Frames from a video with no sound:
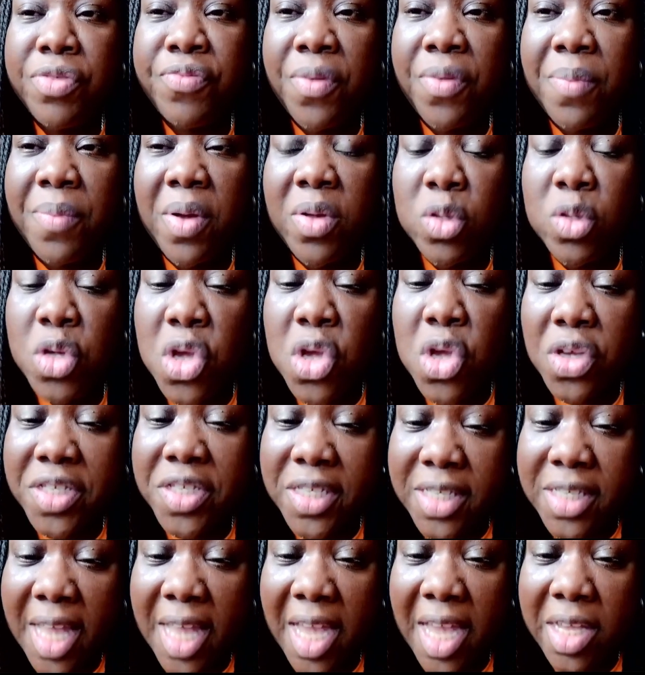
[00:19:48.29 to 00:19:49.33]
New York
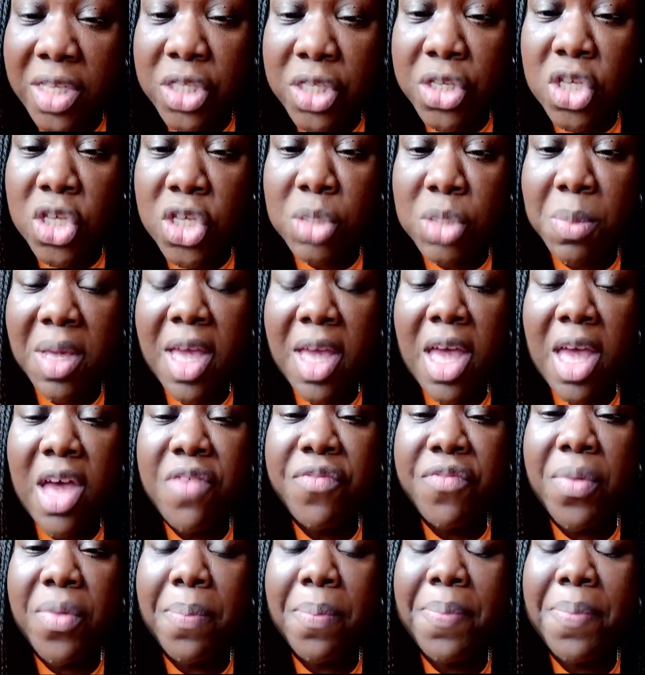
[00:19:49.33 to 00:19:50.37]
State, excuse me,
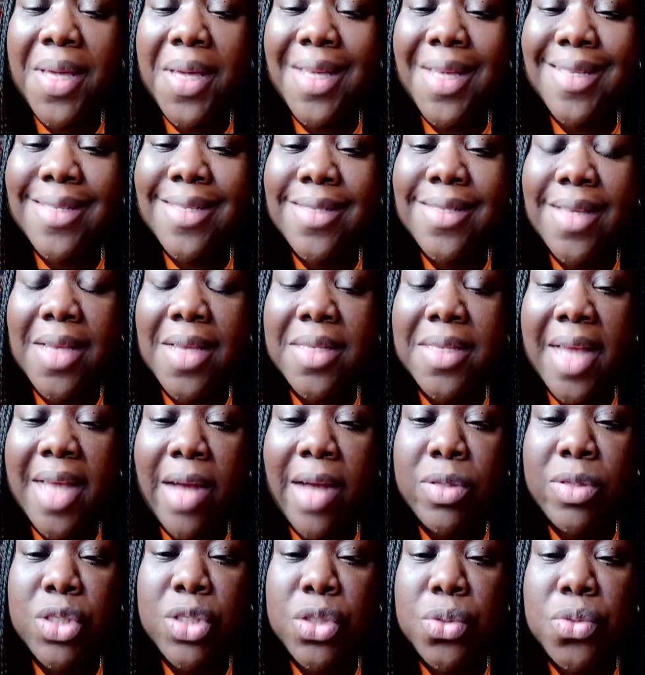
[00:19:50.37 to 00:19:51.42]
from being sent
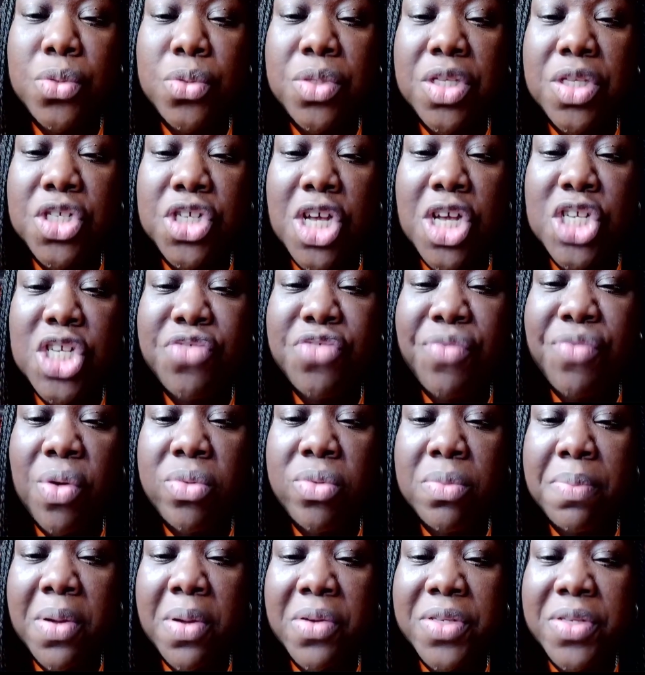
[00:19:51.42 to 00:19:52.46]
out to the Judge
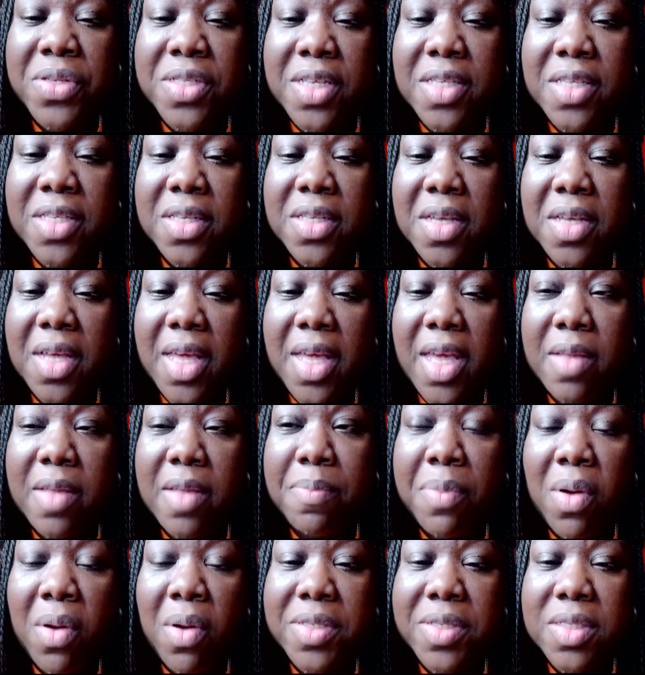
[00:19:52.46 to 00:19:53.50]
Rotenberg Center in
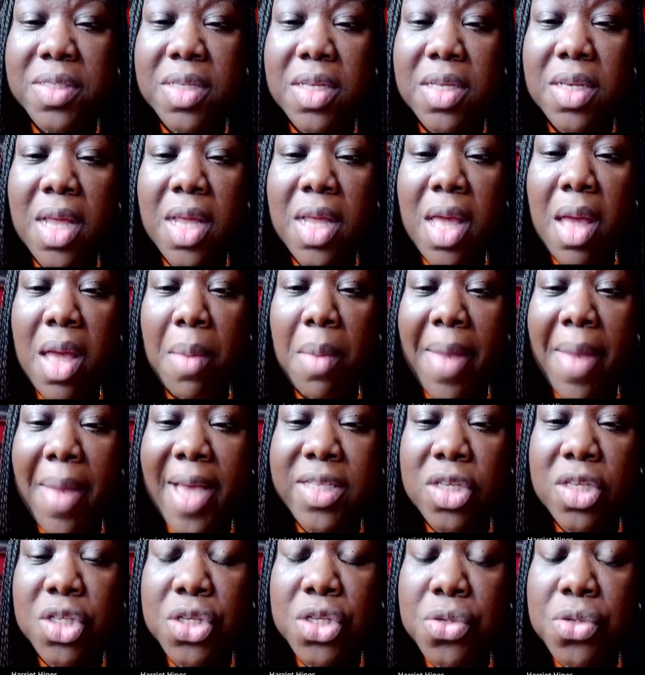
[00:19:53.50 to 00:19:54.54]
Boston,
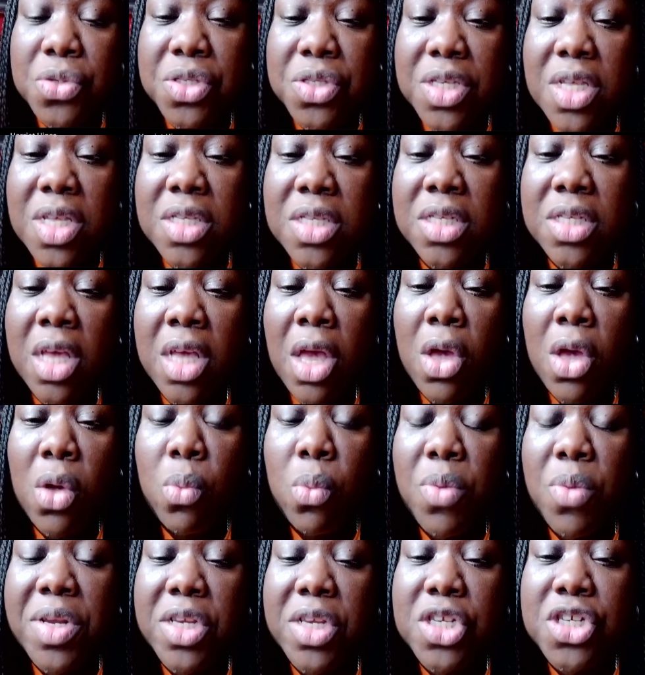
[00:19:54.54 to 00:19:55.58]
Massachusetts,
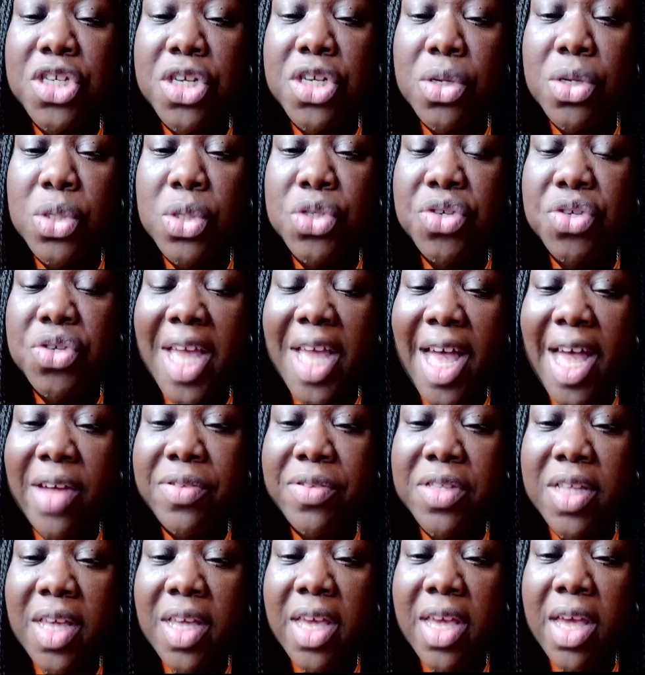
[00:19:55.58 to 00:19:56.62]
where the children
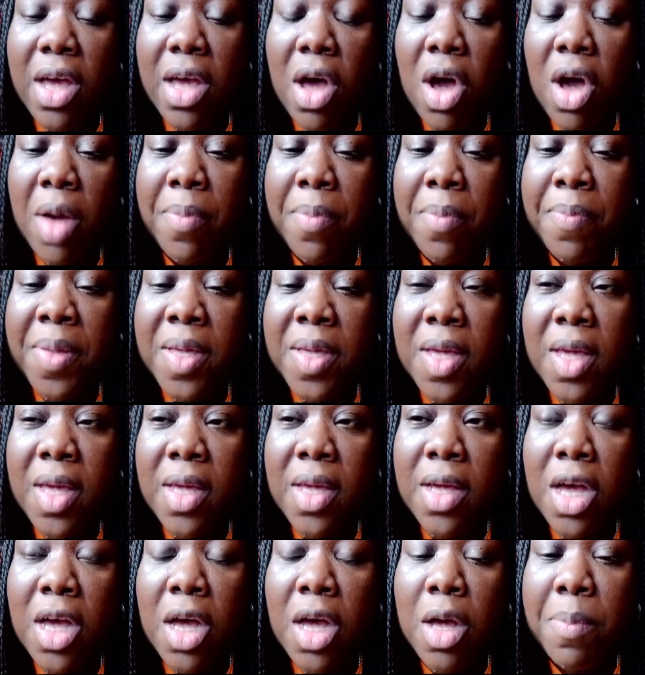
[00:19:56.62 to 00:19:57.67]
out there are
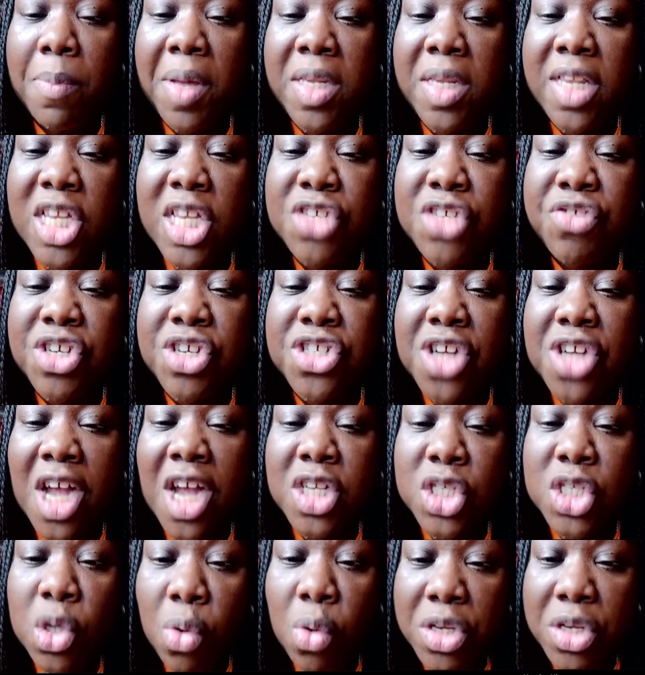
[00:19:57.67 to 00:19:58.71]
being electric
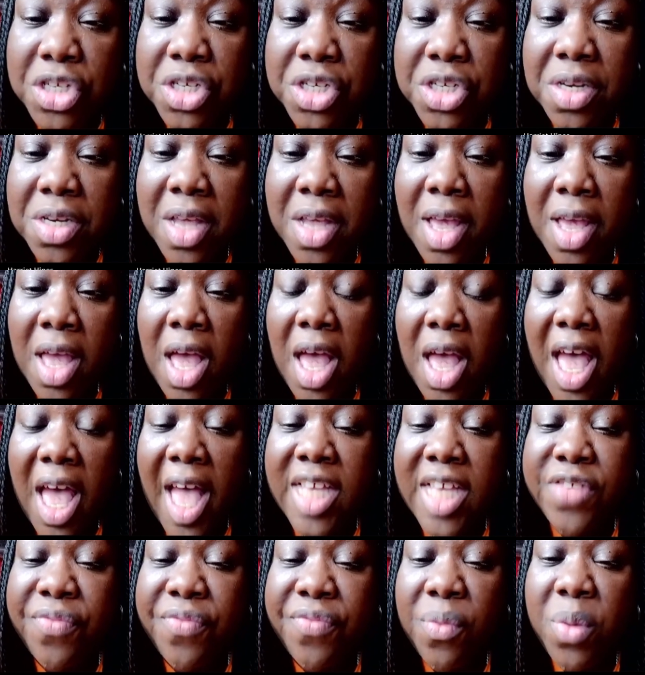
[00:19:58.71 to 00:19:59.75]
shock tortured.
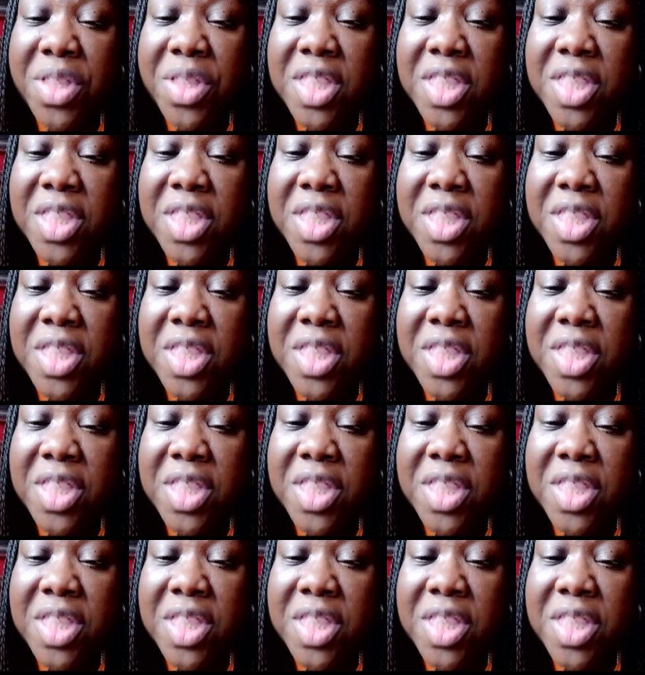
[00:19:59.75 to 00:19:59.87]
as for what